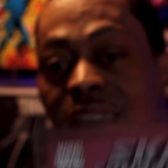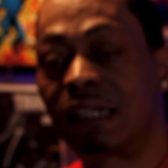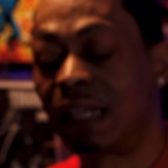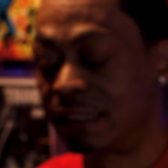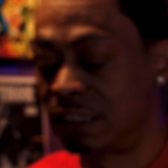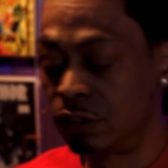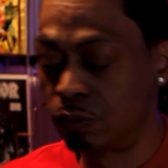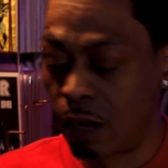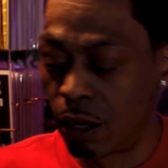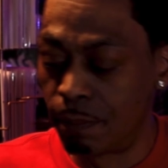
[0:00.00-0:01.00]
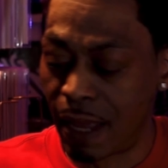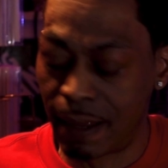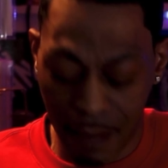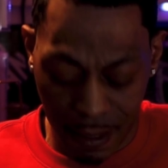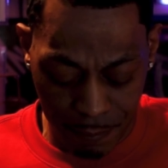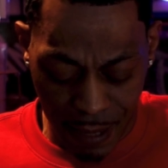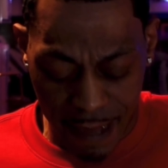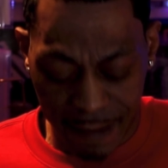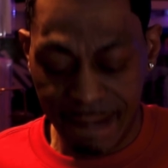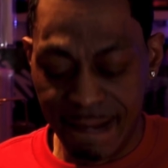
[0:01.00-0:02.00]
in the collection as well. Bang, bang,
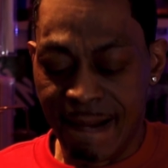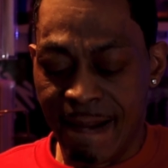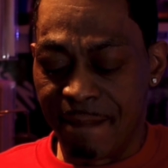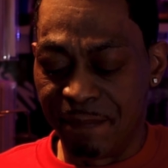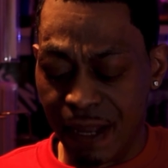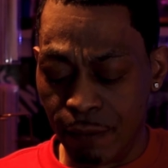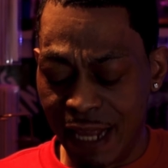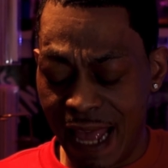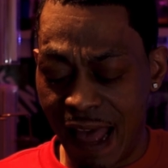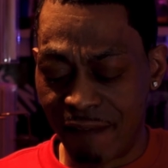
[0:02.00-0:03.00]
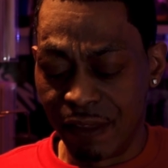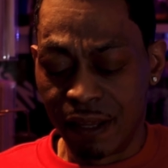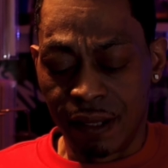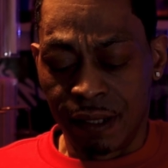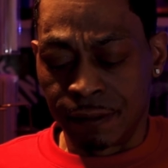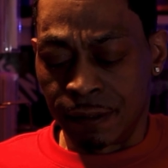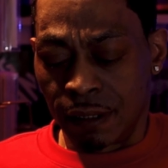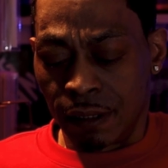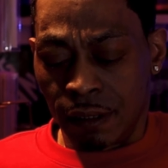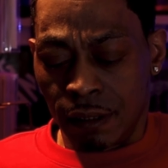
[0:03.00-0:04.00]
bang. And then we have
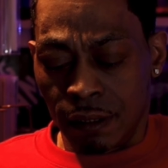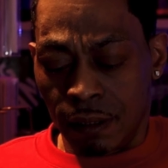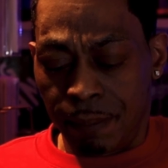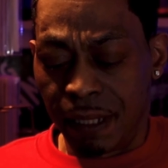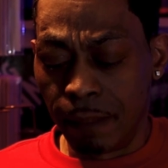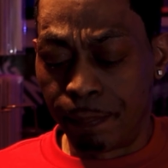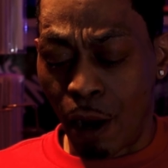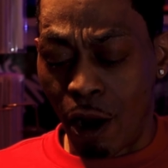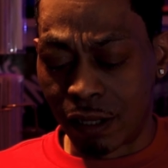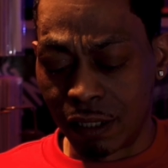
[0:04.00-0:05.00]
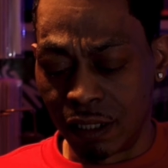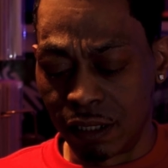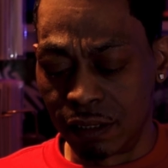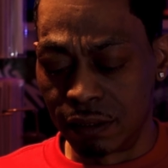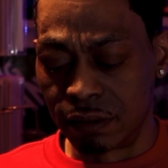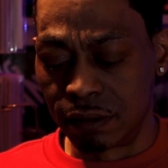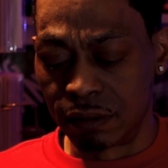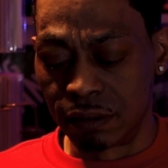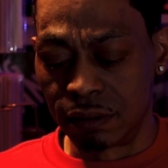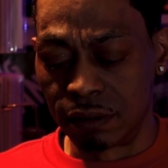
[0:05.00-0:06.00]
Peter Parker,
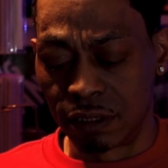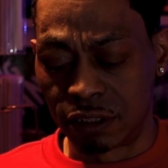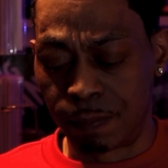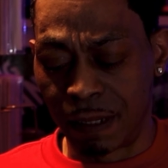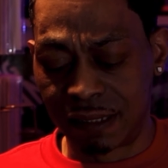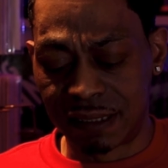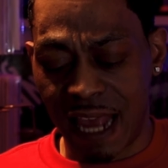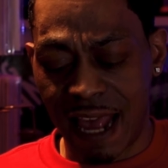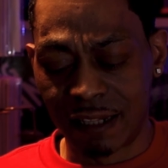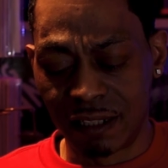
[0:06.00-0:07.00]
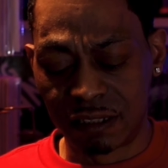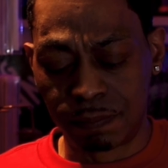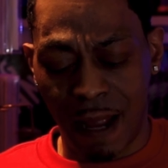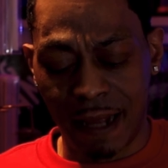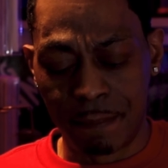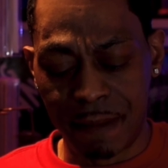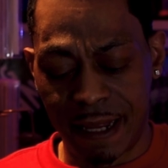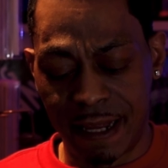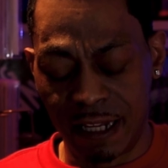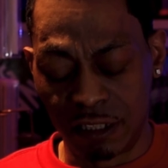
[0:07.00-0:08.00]
The Spectacular Spider
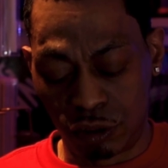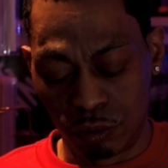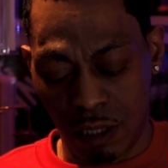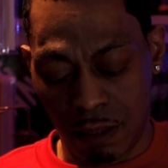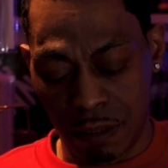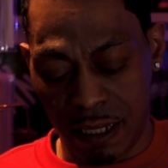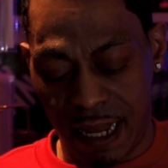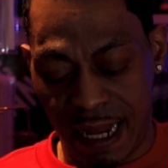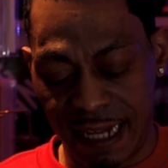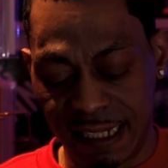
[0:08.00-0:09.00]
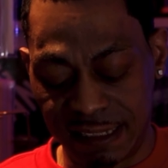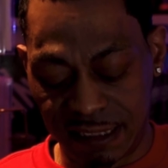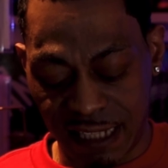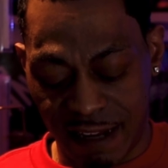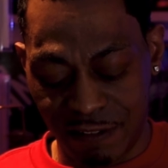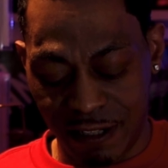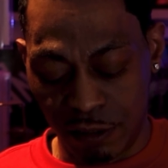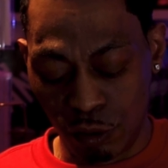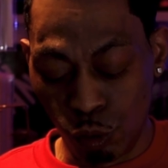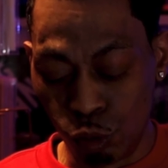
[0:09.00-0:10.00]
Man, issue number 87,
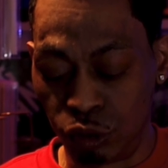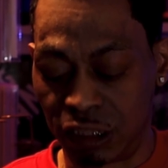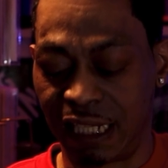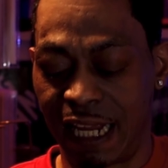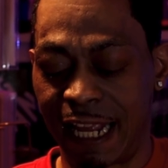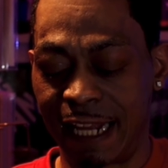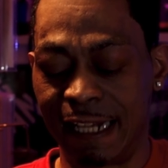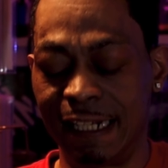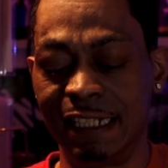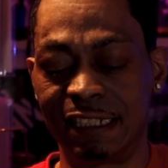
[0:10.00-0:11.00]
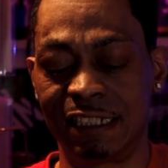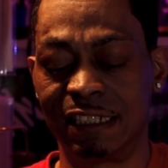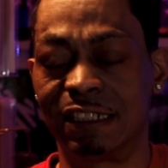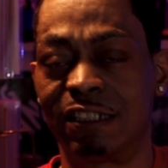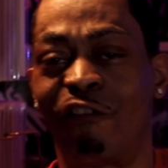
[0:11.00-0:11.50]
newsstand. And this is the